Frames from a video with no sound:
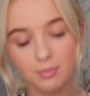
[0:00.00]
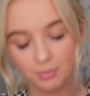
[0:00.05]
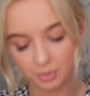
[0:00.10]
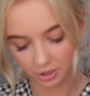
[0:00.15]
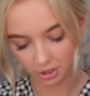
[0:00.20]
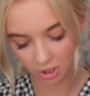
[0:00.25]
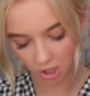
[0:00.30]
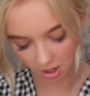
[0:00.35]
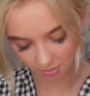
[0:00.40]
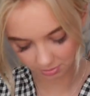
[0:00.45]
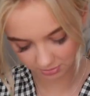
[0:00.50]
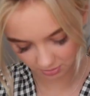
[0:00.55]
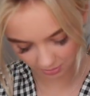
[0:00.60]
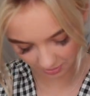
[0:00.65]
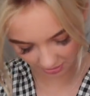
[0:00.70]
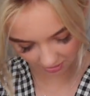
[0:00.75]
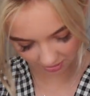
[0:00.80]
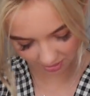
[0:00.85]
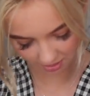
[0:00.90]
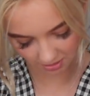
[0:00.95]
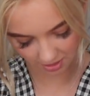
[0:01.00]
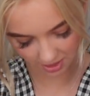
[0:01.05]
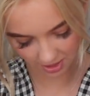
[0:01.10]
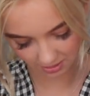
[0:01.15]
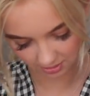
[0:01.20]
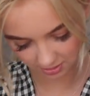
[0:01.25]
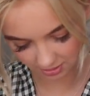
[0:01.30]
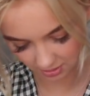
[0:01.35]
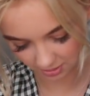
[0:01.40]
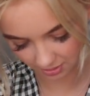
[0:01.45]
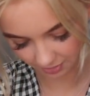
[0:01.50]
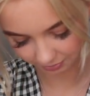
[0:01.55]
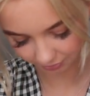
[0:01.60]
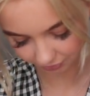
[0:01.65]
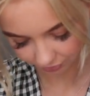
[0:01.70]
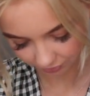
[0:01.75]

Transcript: But it comes with this